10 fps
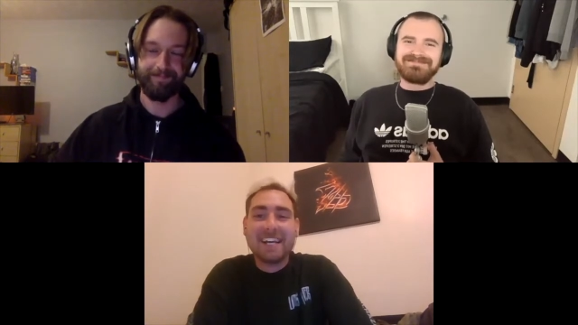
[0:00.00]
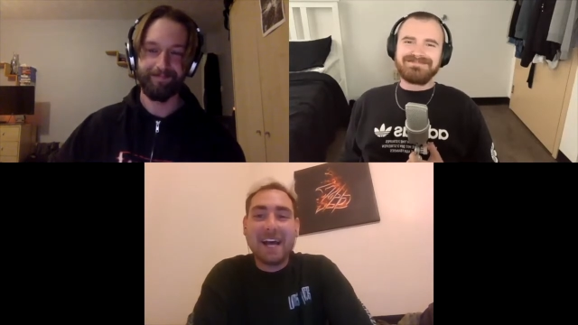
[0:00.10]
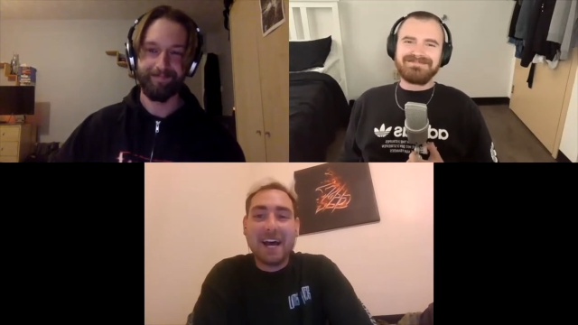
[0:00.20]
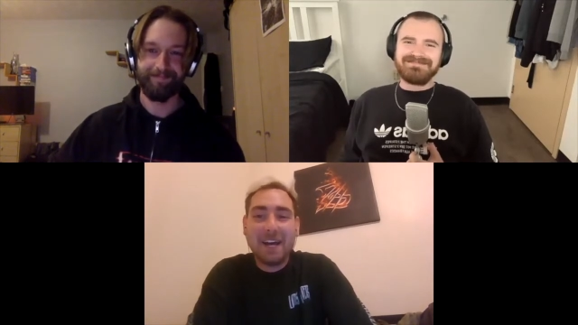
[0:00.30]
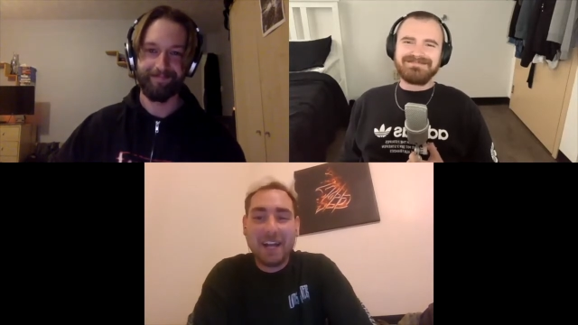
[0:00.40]

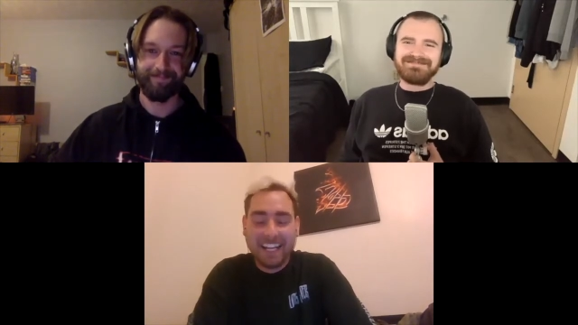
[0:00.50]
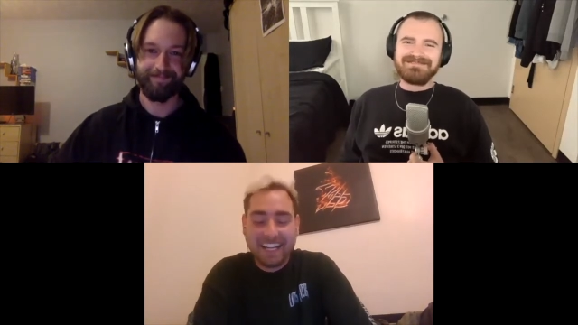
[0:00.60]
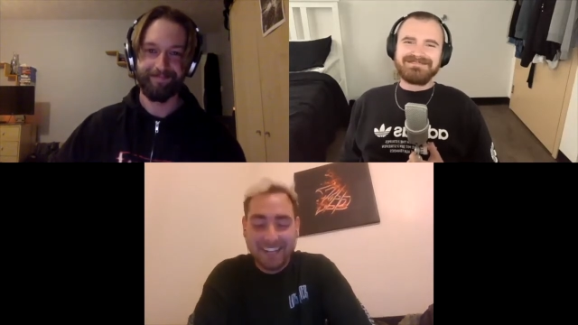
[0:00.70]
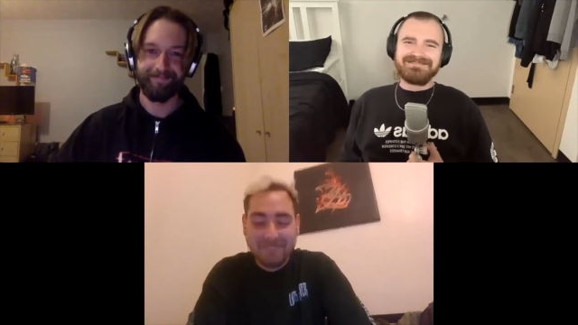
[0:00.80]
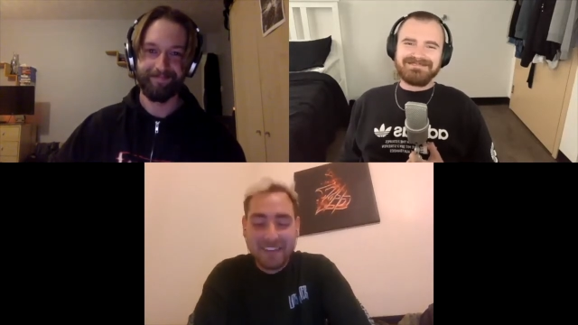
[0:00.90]

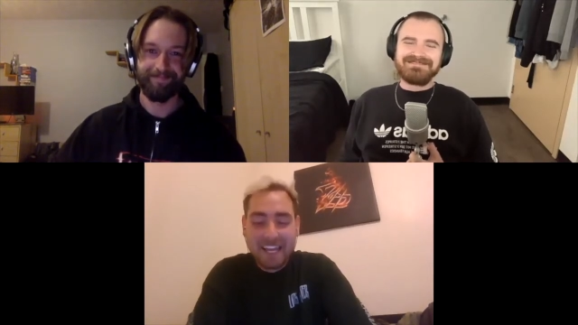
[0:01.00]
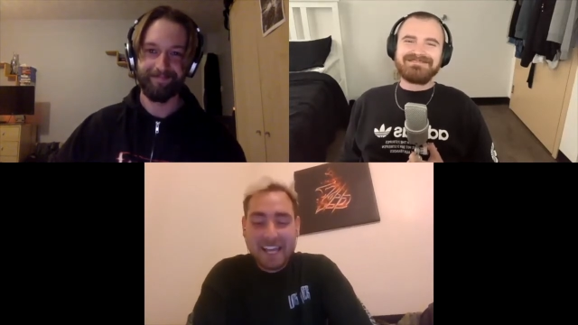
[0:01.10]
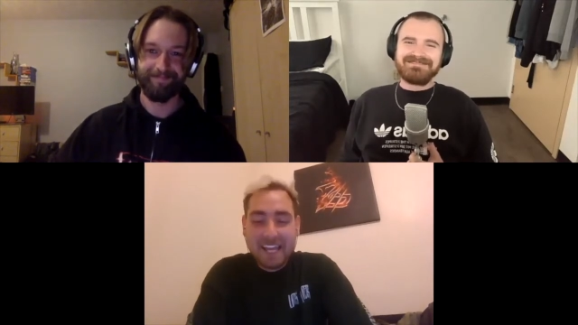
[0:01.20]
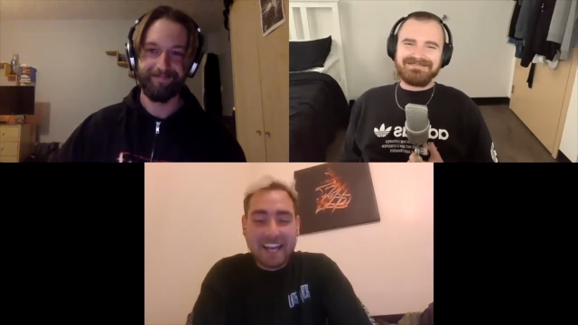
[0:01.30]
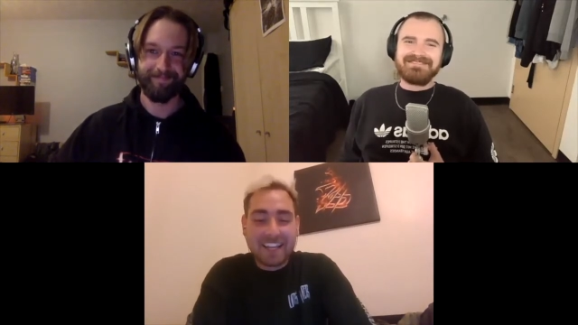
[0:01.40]

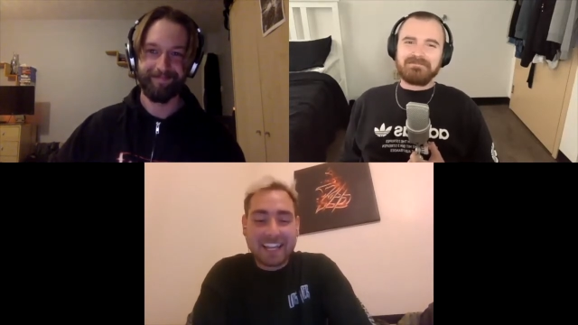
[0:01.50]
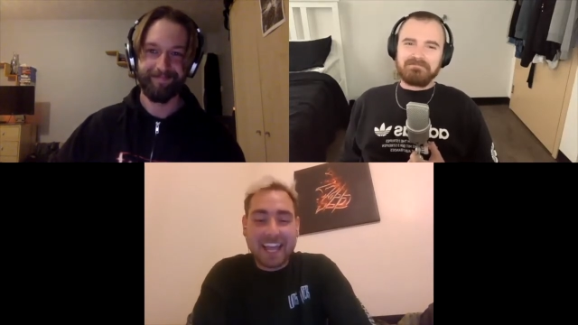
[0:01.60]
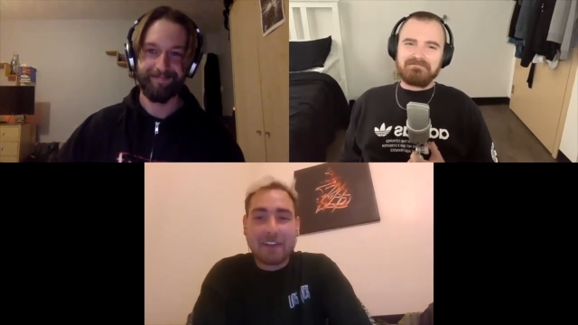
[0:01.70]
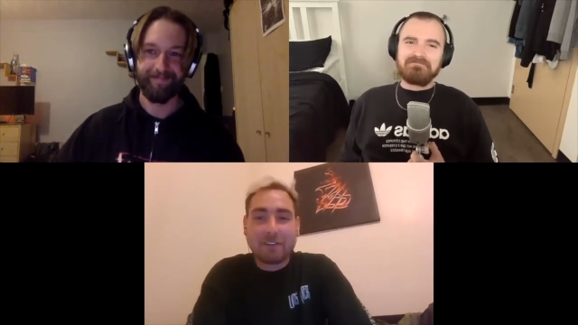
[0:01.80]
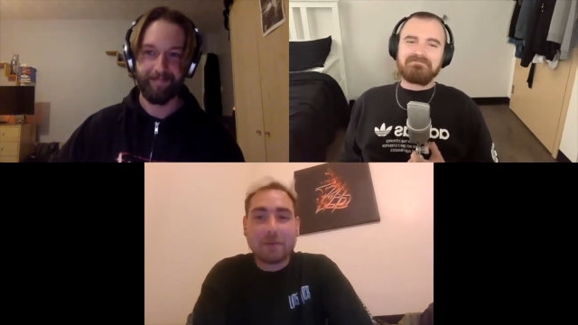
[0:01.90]
Speaker 1: I think
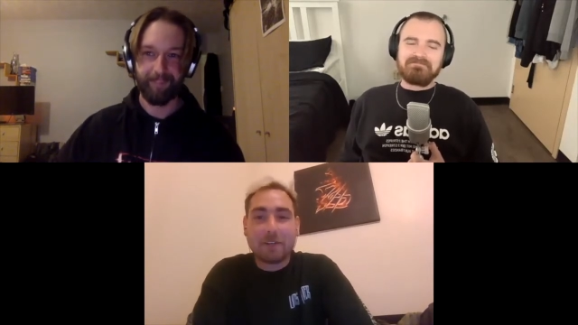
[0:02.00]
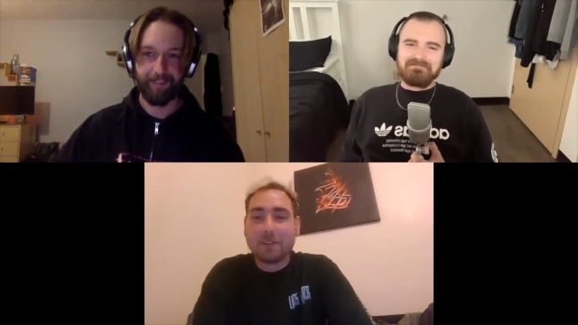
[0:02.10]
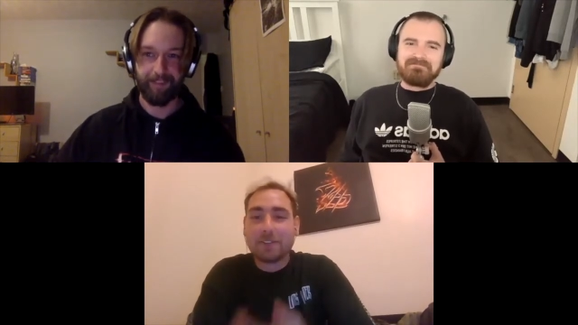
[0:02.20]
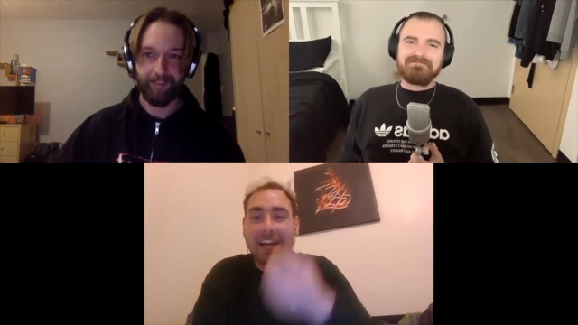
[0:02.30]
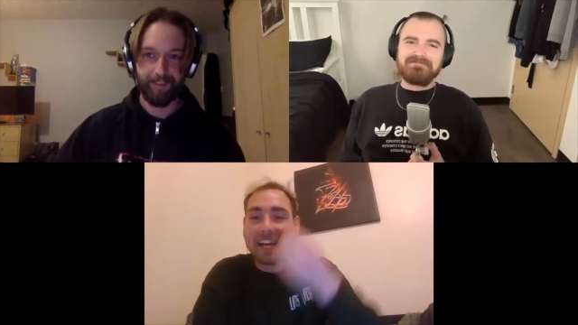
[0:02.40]
everyone
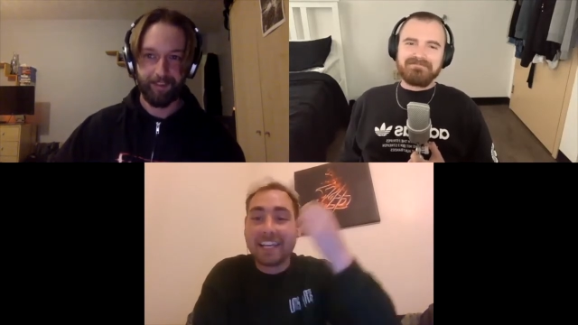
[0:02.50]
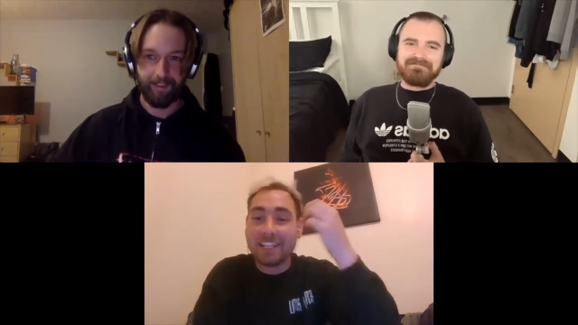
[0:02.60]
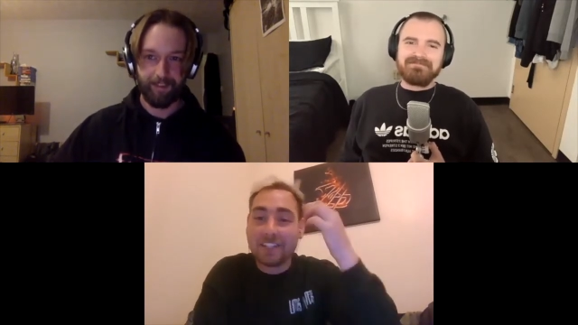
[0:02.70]
who's that age,